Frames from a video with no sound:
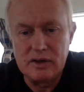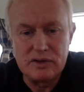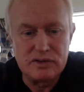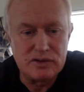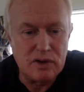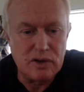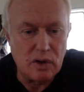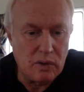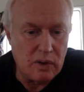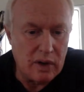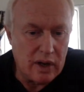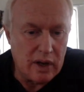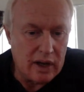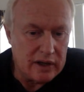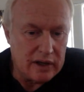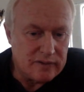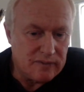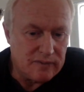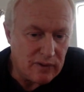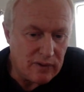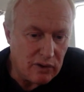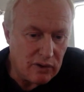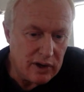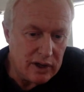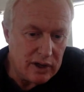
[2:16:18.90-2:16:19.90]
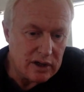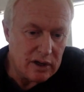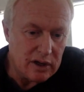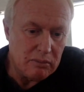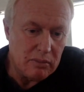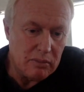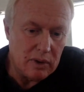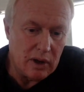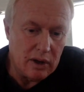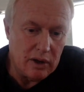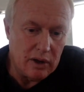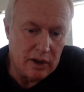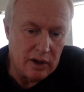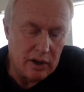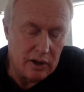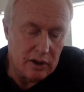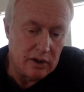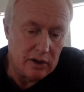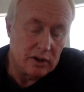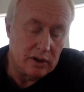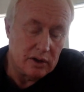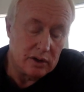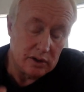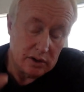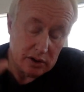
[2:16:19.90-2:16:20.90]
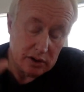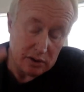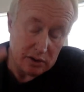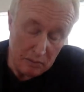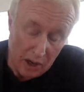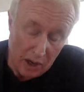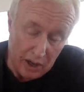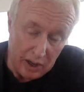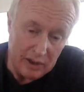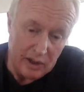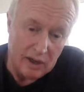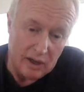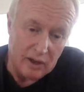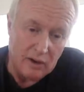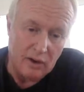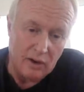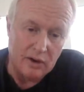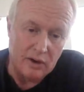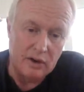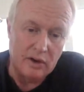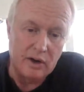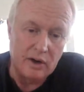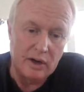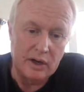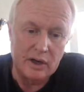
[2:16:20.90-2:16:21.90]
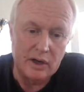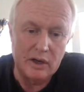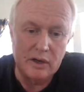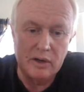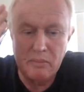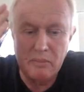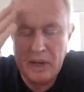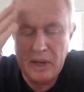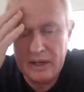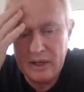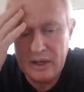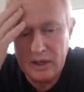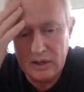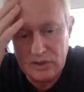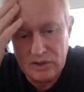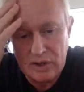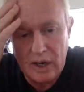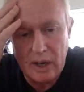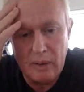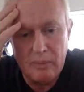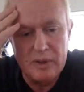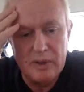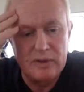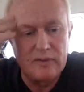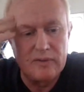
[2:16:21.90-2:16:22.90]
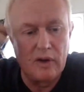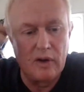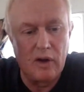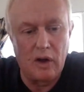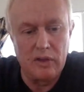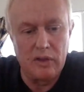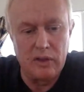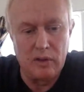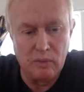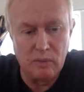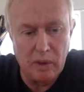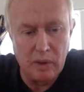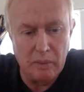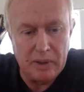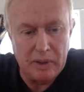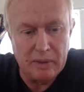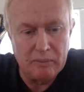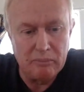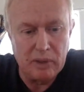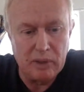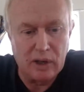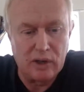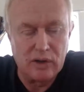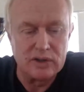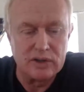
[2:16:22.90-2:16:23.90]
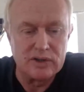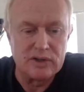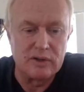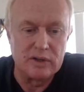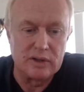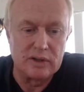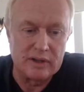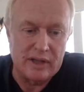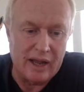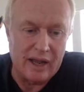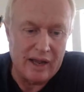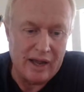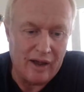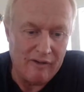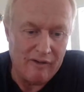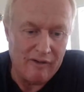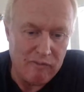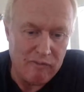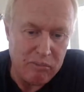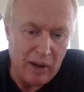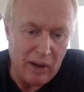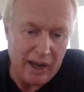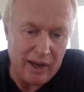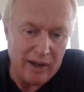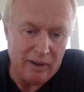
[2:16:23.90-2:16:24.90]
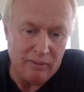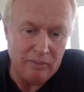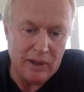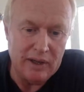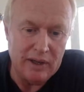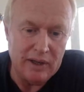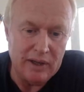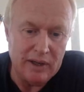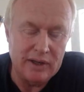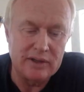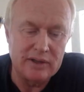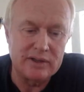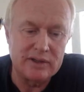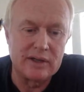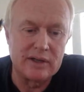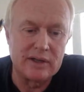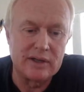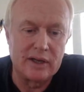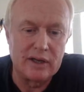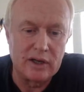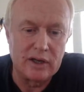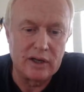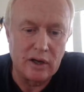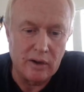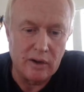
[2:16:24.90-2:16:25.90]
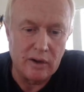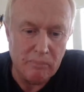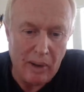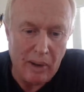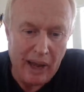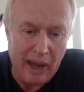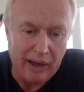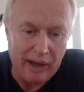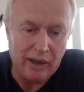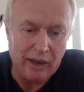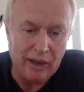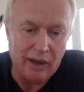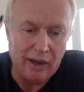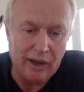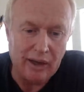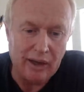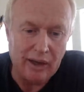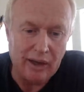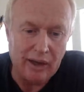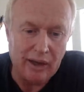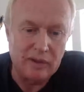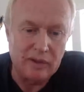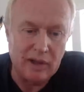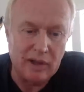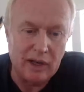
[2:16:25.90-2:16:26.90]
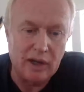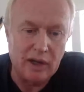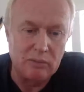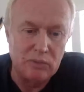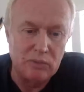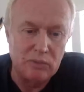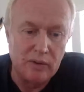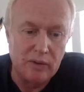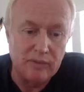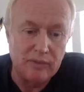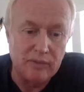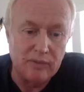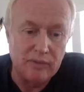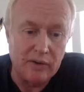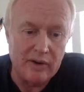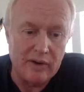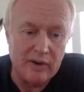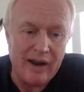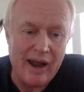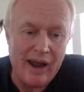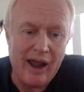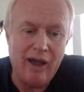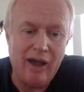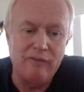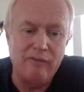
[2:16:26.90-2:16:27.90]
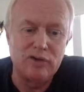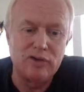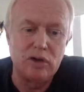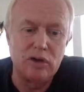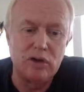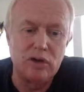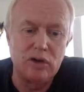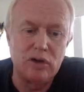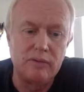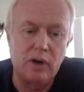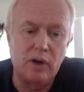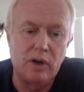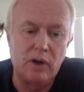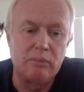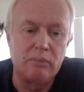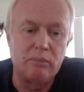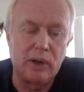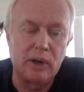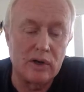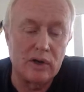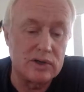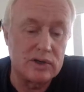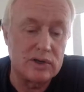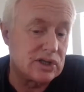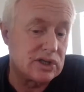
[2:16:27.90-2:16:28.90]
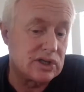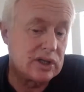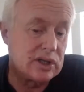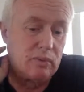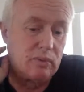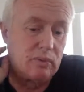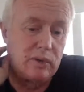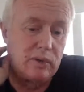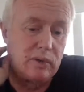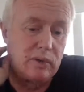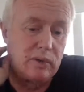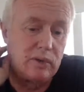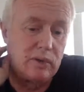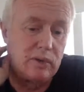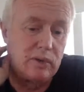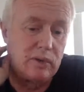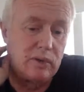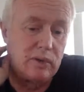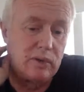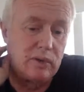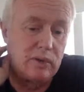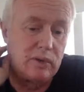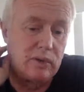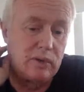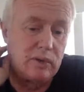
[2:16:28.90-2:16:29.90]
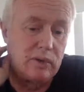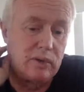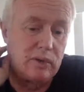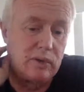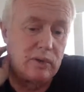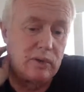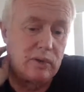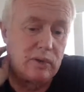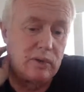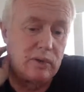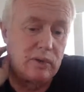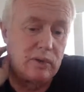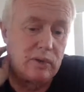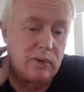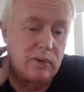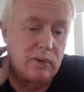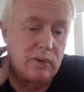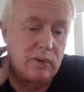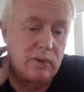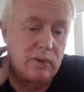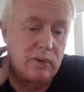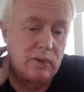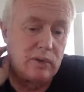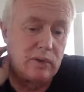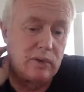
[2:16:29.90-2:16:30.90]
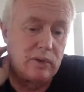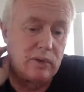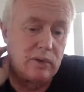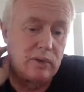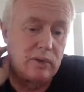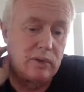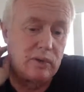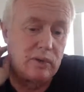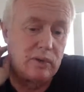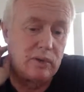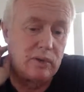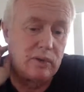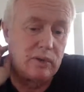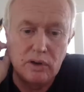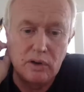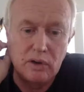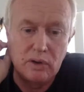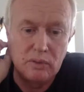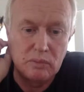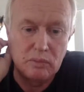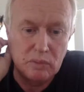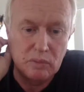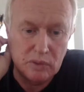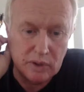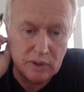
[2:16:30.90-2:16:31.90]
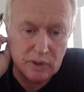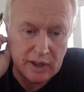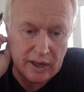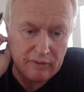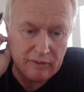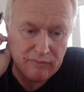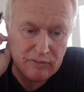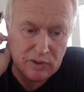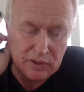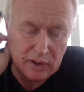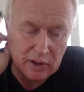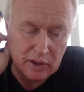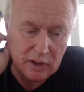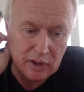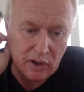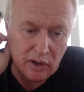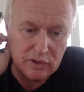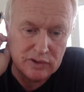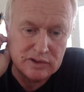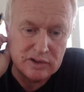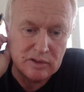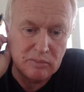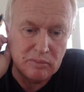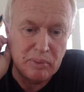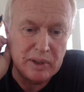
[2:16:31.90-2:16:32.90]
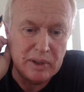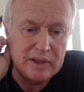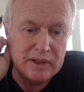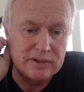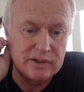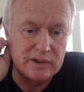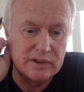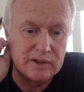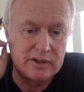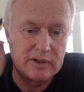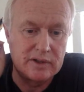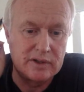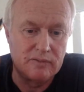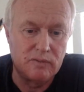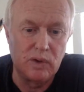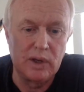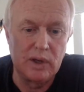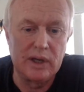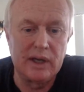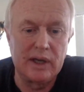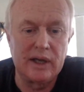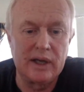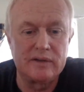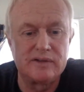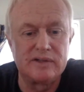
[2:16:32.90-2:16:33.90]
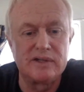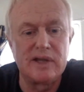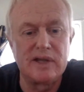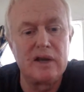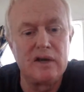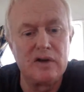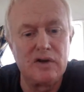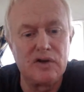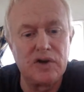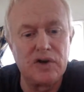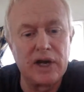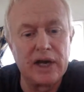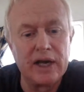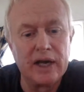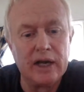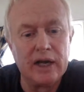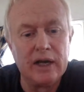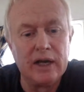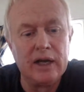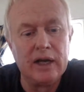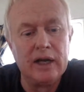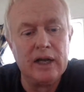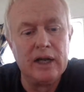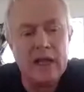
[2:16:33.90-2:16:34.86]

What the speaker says: So it's very demanding on in a nomadic tribe is on the woman because they have babies, packing up the thing and moving on. They have to move on because we're essentially hunters and we have to move with the herd. Everything goes to pieces if we get sedentary.